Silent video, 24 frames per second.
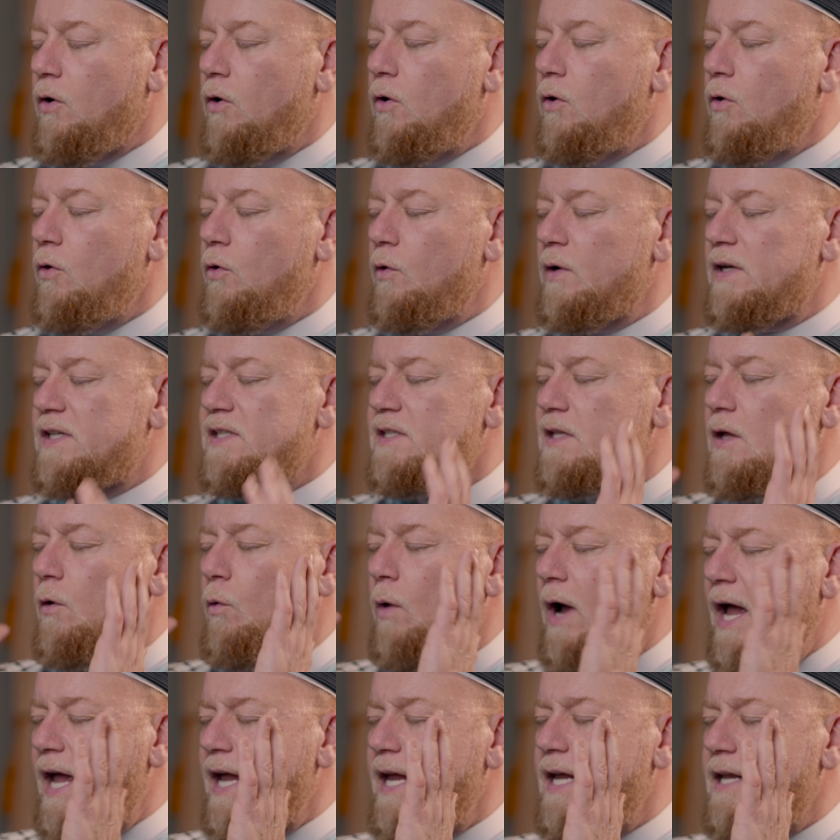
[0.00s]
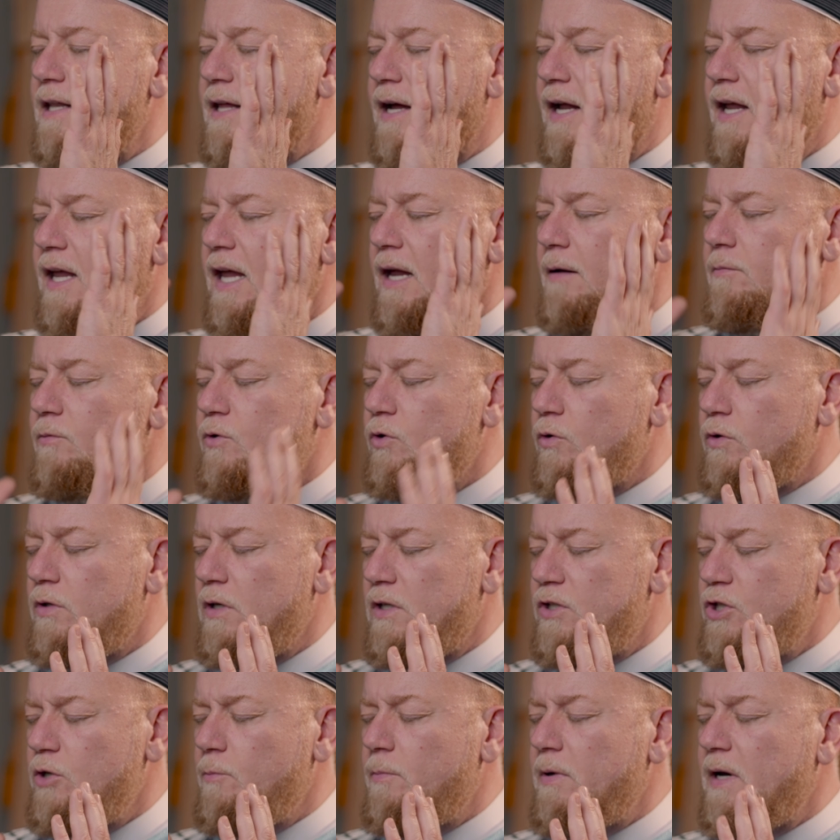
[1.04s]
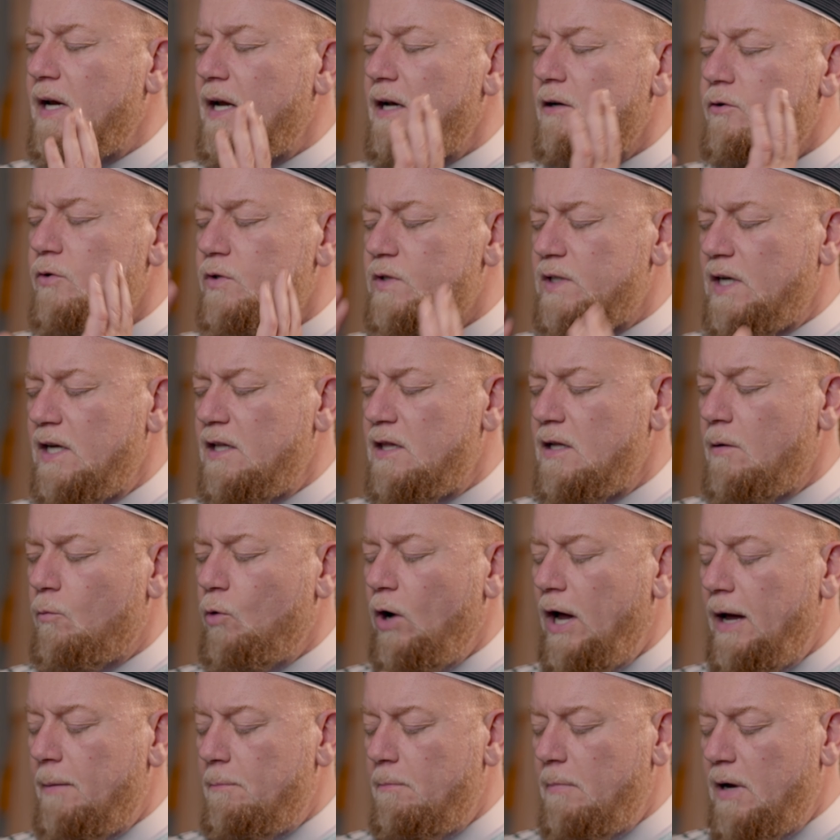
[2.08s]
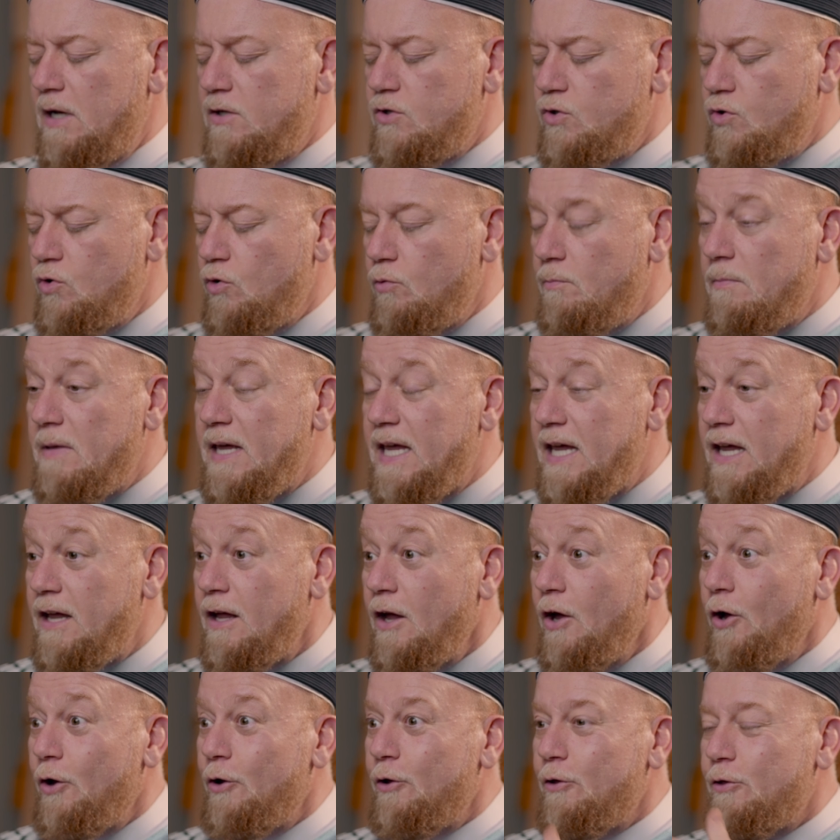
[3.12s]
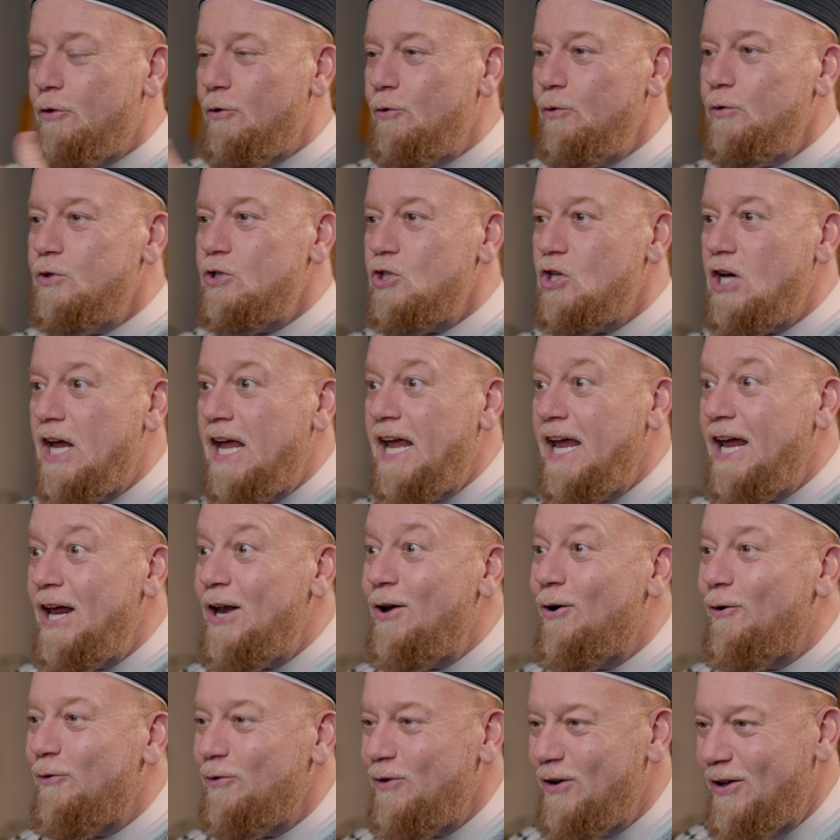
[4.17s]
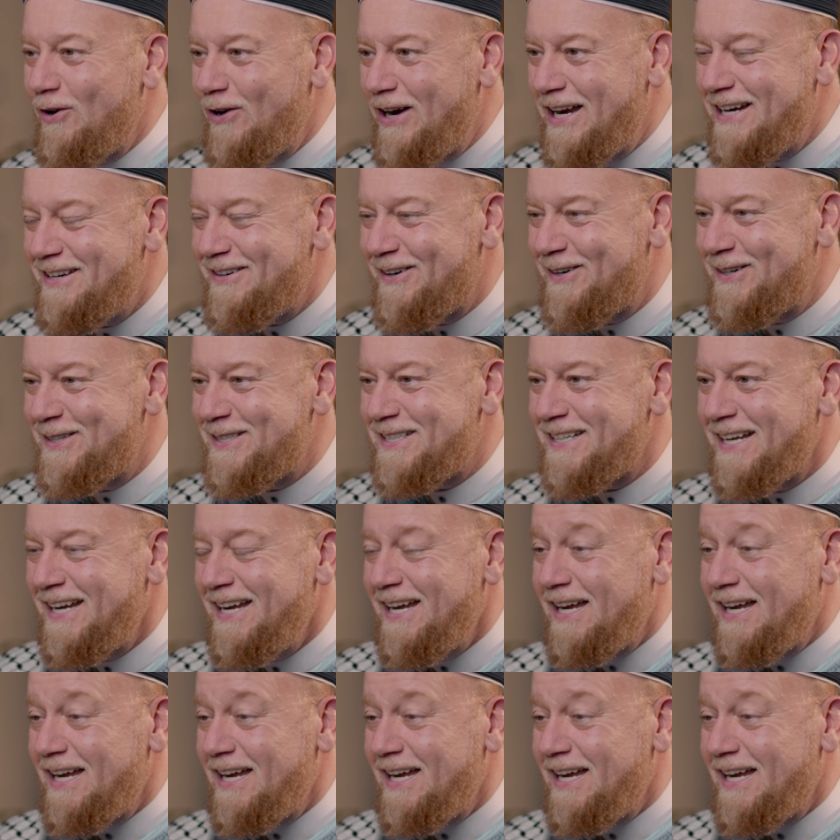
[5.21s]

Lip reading: oh, it's the wahi that came to the Jibreel, to Sayyidina Muhammad, to me, through chain of narrators,